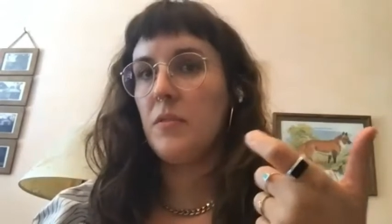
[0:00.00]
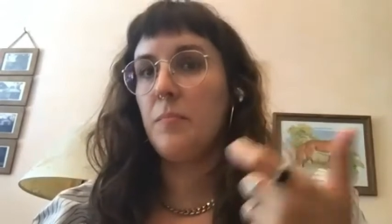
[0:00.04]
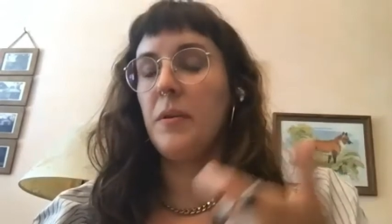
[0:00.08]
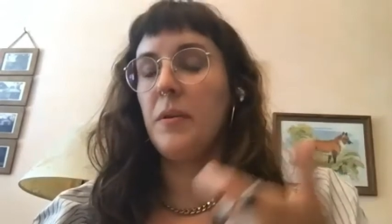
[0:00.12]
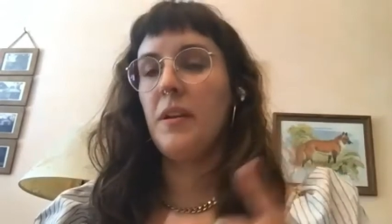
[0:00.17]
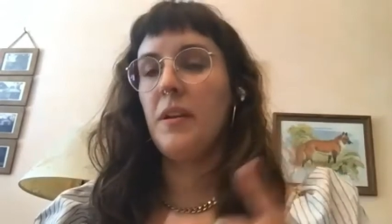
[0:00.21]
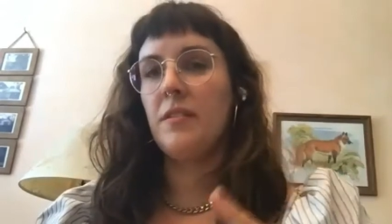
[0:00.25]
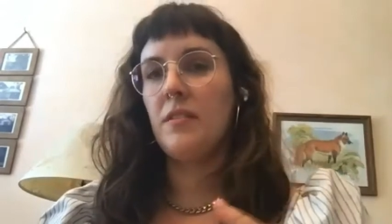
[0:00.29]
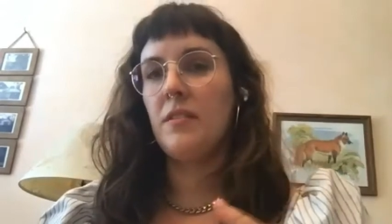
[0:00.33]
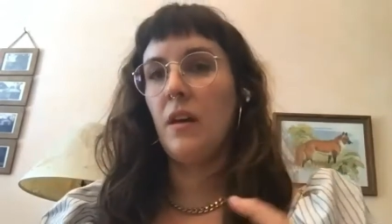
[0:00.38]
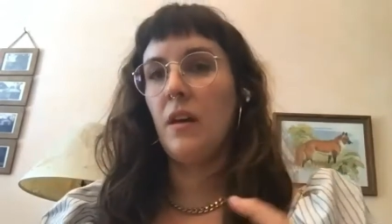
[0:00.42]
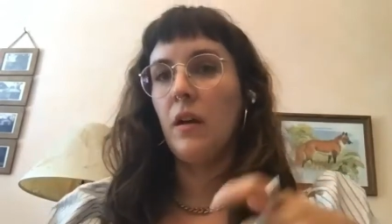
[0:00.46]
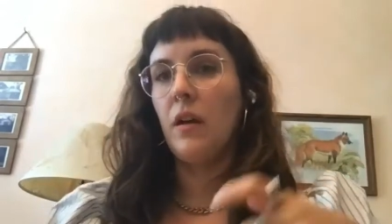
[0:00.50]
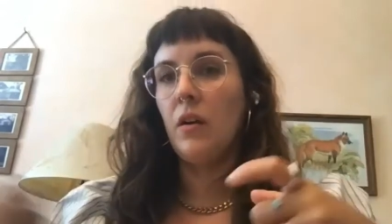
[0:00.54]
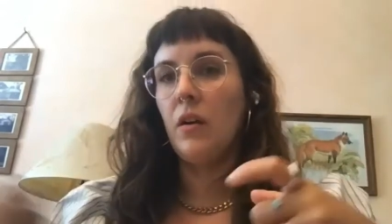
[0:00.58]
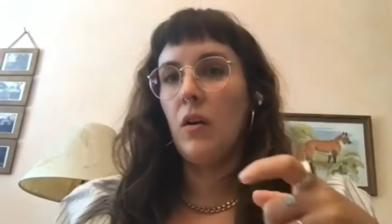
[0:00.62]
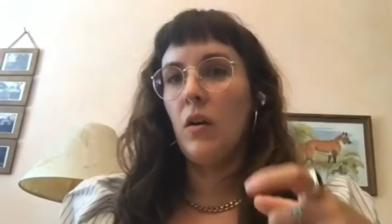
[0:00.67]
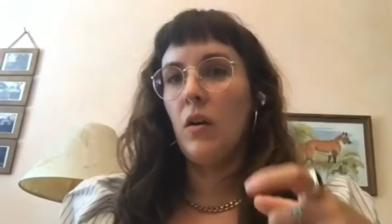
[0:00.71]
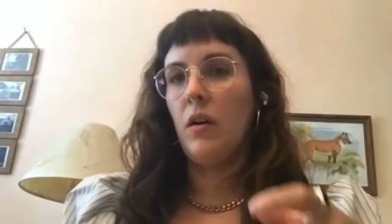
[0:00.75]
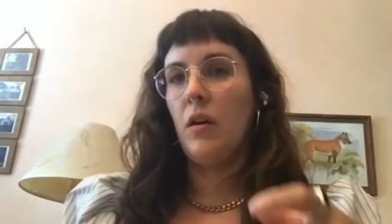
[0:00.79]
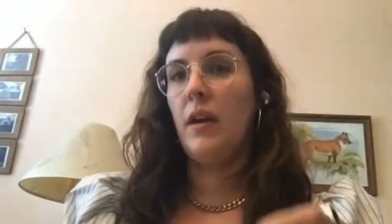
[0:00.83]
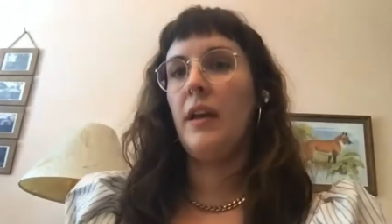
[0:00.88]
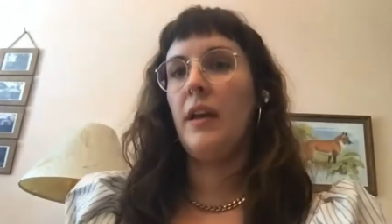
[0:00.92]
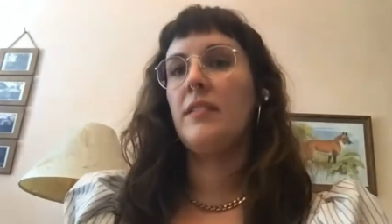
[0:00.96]
but
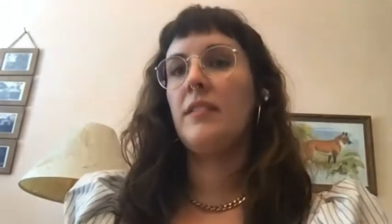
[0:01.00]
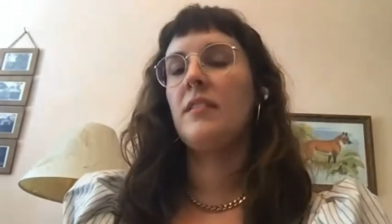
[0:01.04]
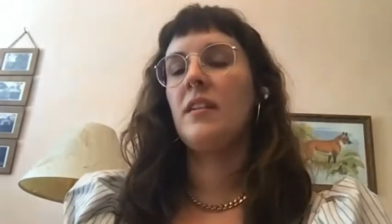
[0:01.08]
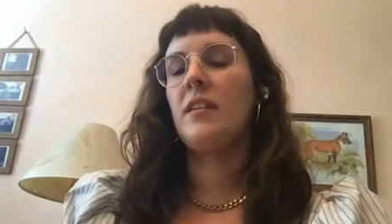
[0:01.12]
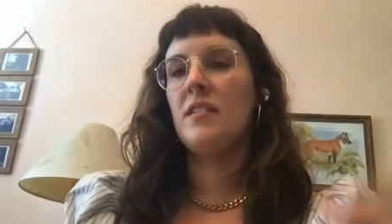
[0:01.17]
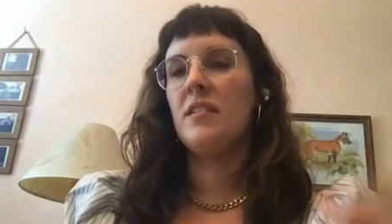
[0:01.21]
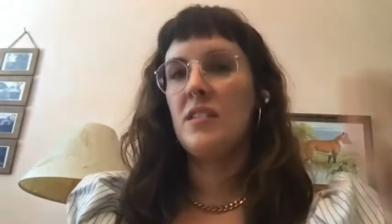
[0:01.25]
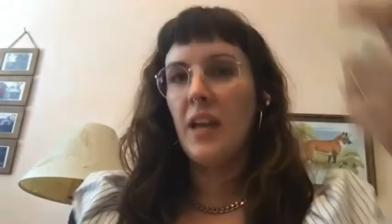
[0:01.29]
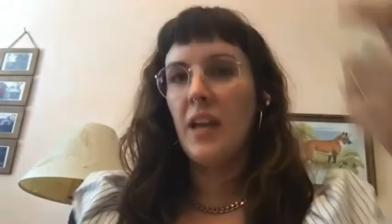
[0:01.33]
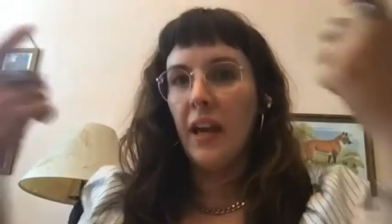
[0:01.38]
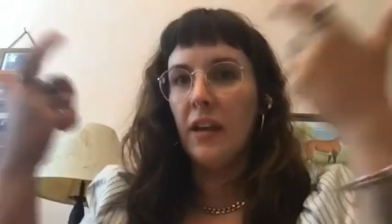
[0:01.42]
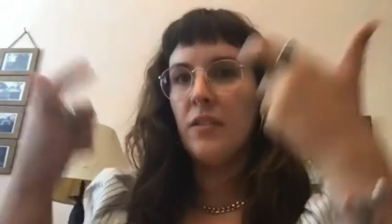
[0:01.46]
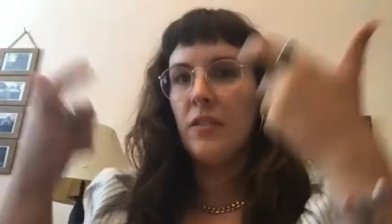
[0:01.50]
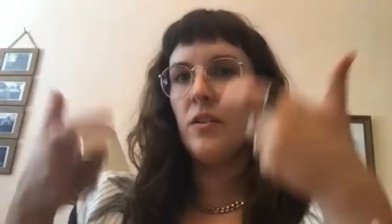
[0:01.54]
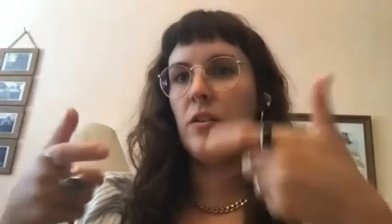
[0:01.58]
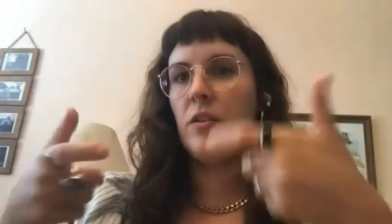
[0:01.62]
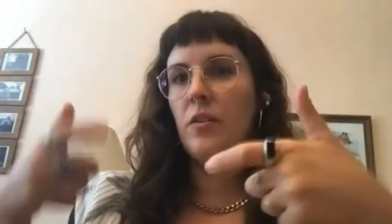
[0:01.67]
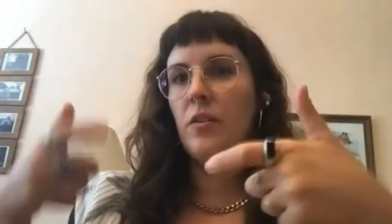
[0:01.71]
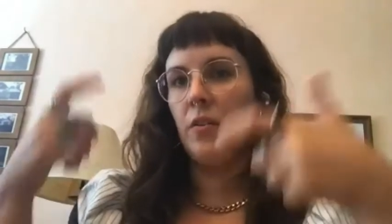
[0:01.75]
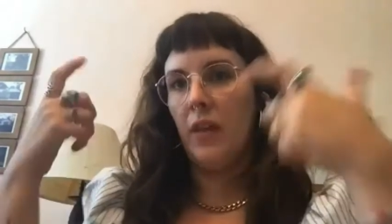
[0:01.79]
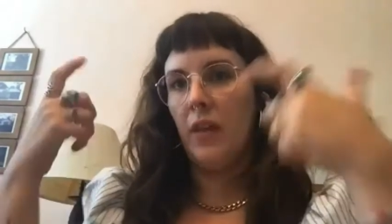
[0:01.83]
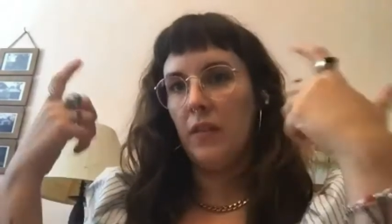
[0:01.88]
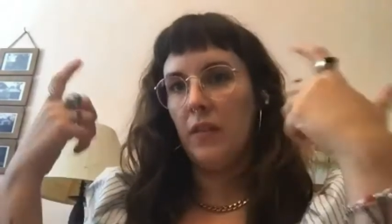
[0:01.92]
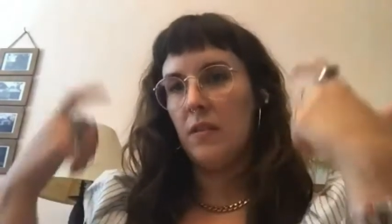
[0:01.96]
it's contained
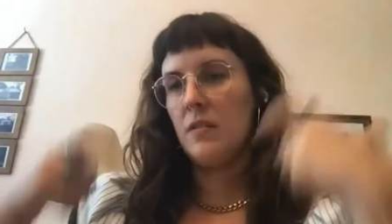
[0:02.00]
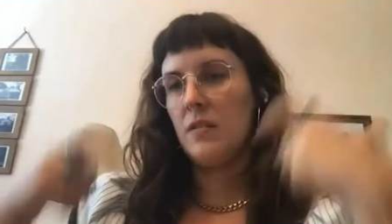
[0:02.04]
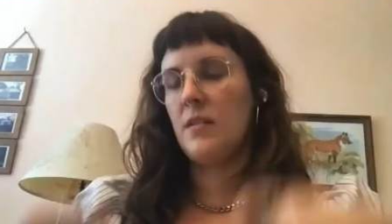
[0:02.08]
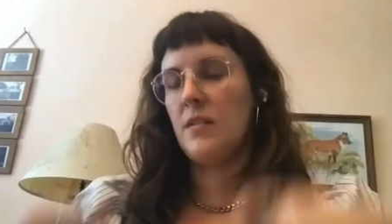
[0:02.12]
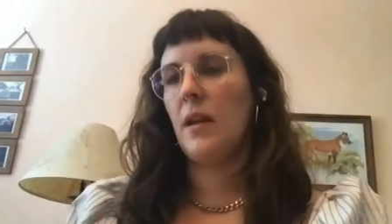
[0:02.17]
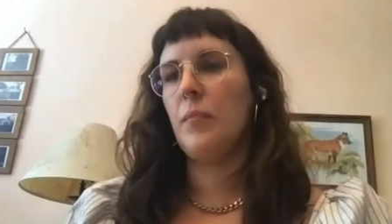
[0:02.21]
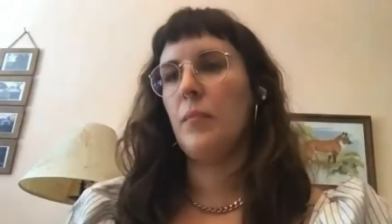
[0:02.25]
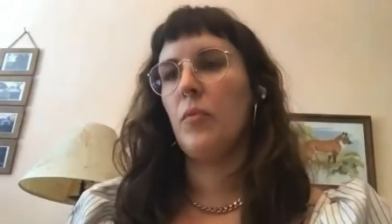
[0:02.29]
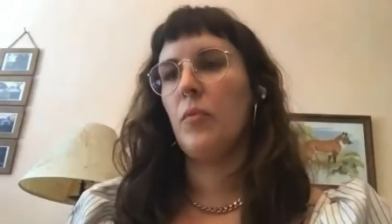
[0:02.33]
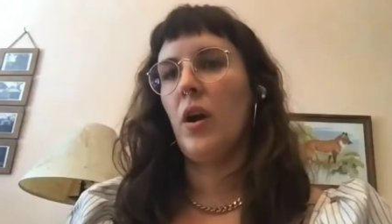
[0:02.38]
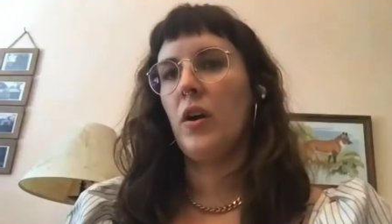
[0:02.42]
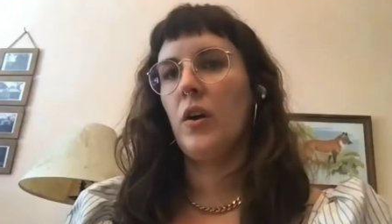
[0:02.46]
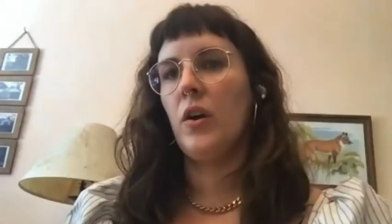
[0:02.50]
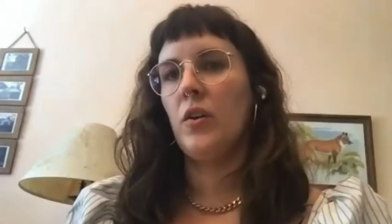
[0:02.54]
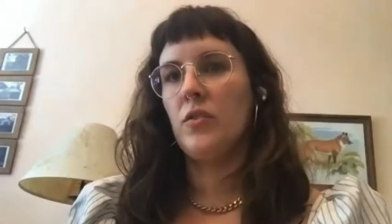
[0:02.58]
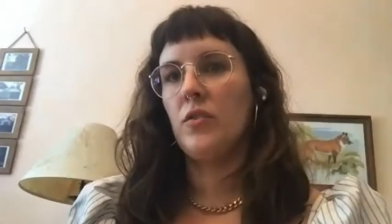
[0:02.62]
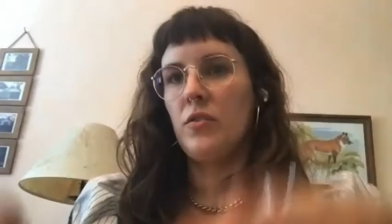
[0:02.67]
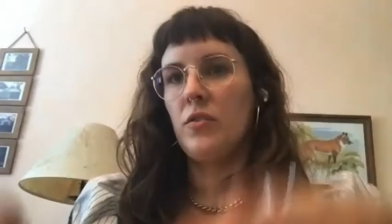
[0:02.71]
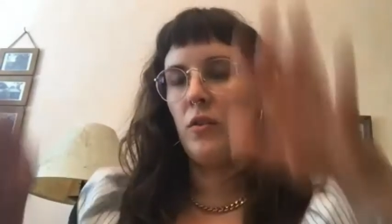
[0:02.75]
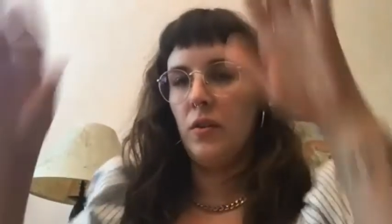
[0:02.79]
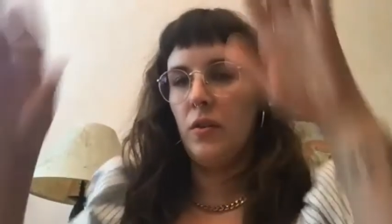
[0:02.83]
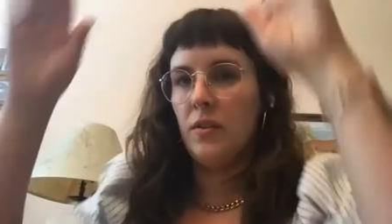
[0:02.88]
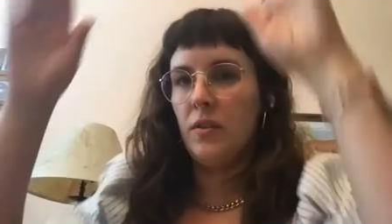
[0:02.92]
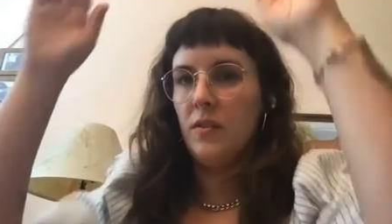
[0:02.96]
under like the same record.
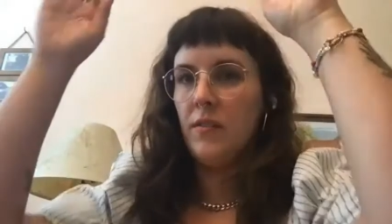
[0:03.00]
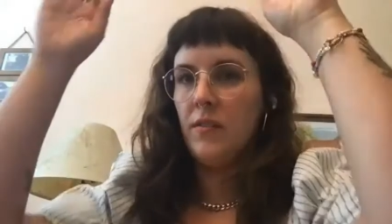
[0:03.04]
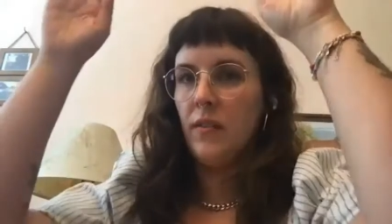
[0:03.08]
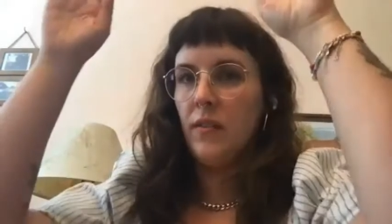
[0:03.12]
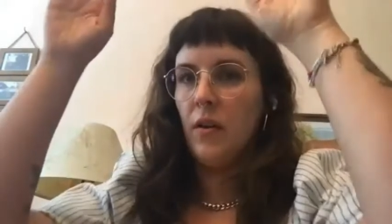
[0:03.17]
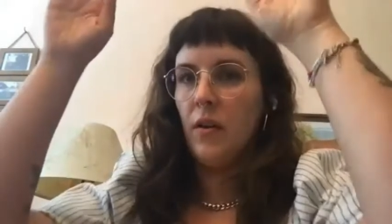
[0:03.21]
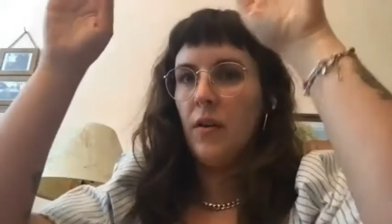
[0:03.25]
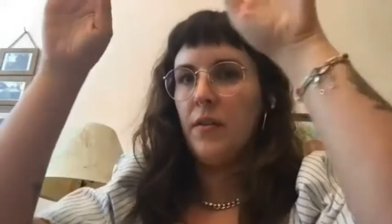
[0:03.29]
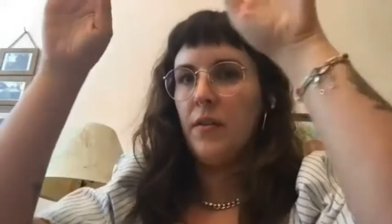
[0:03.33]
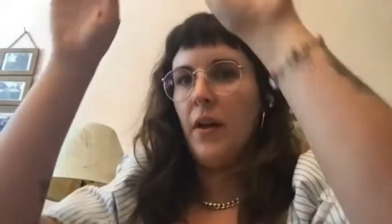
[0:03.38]
So you can see all the